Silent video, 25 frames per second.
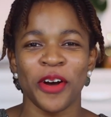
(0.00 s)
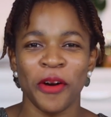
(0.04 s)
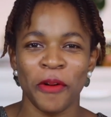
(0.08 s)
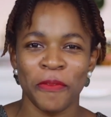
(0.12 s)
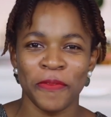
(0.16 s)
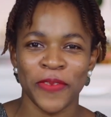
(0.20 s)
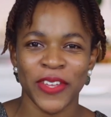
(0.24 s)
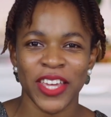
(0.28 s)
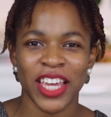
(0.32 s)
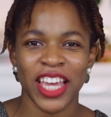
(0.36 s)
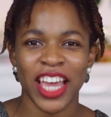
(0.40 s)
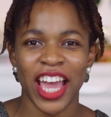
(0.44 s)

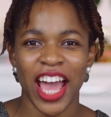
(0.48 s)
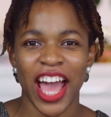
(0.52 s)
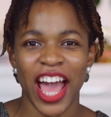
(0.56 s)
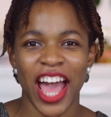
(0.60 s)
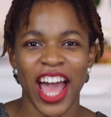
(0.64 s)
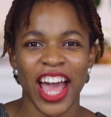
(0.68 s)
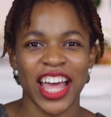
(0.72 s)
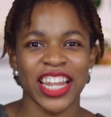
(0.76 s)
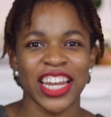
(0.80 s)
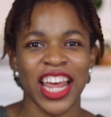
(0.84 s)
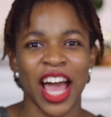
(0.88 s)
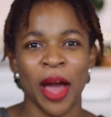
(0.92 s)
Obi
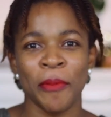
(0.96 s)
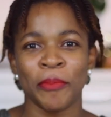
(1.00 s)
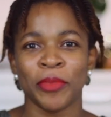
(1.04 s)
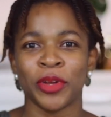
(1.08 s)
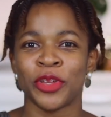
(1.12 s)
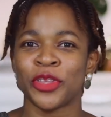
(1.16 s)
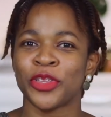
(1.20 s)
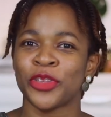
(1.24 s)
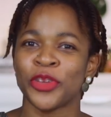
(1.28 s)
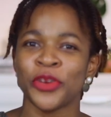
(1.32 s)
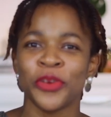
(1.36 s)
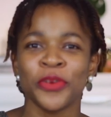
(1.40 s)
and I'm
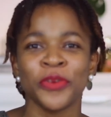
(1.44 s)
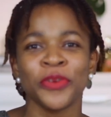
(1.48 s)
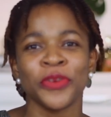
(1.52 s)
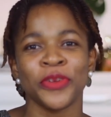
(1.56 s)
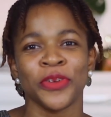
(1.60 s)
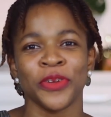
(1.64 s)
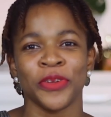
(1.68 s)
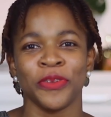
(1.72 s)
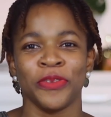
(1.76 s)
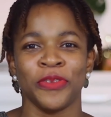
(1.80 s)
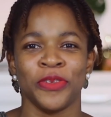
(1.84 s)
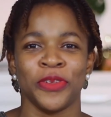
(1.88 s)
a new
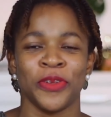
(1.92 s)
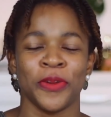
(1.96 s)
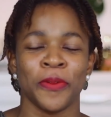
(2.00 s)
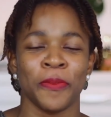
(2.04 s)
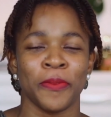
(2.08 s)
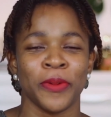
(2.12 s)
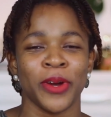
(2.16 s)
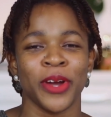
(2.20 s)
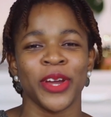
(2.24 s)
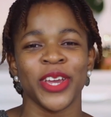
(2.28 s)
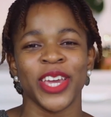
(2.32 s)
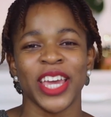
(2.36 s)

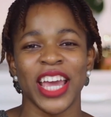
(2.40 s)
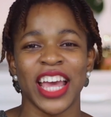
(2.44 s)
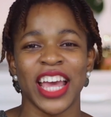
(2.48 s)
YouTuber.